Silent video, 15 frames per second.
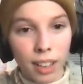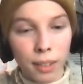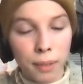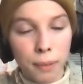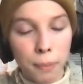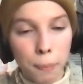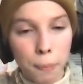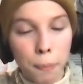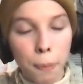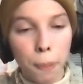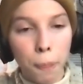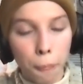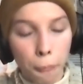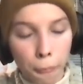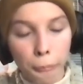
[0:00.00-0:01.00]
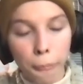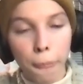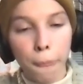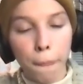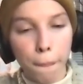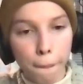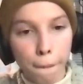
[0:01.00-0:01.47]
probably not
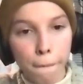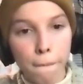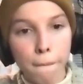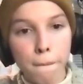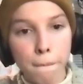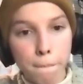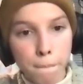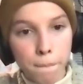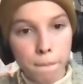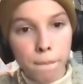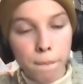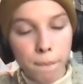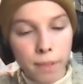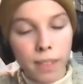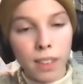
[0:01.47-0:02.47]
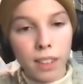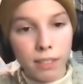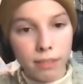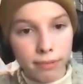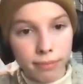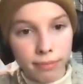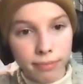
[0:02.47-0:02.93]
to maybe dwell
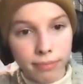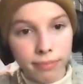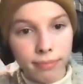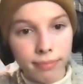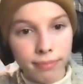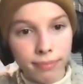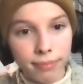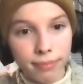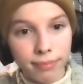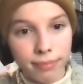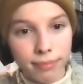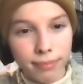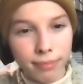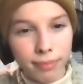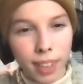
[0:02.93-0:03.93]
too much in that. Like if,